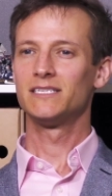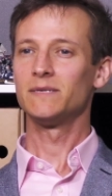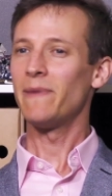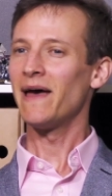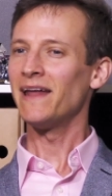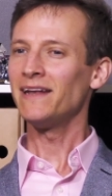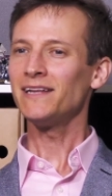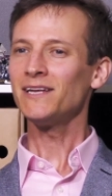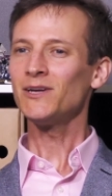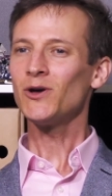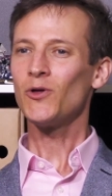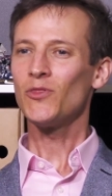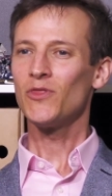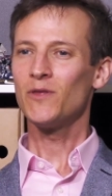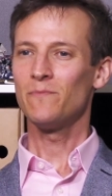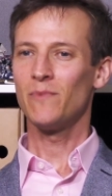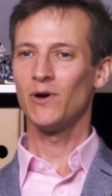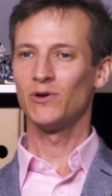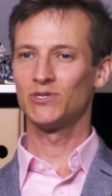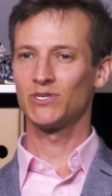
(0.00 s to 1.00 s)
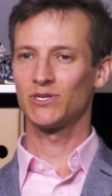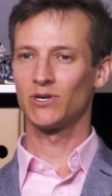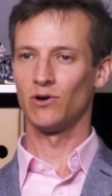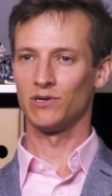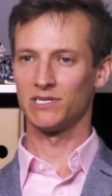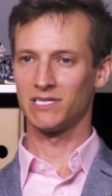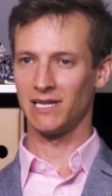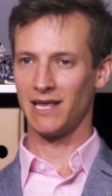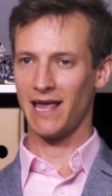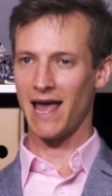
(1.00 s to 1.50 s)
Depending on the most
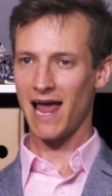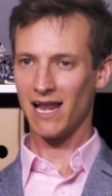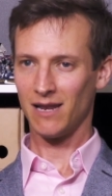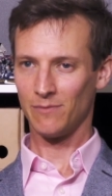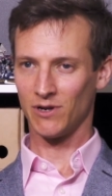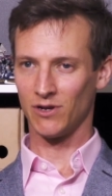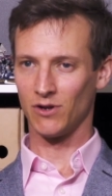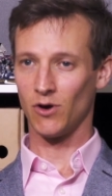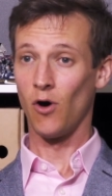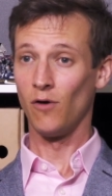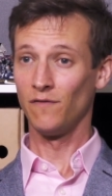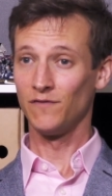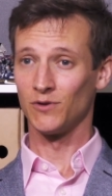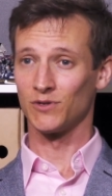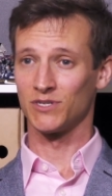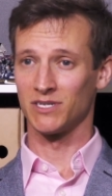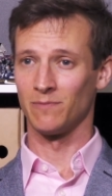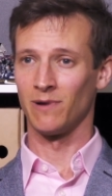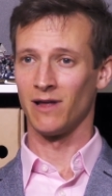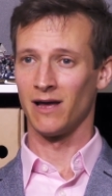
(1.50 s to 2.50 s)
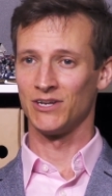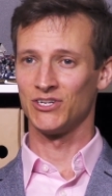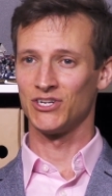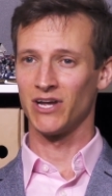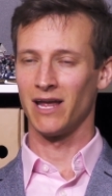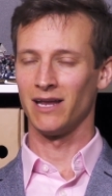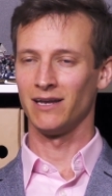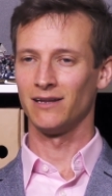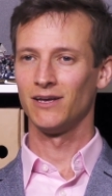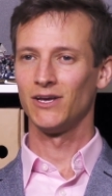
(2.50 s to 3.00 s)
costly element of your supply
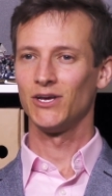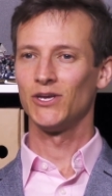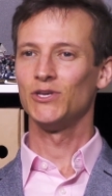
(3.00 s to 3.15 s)
chain,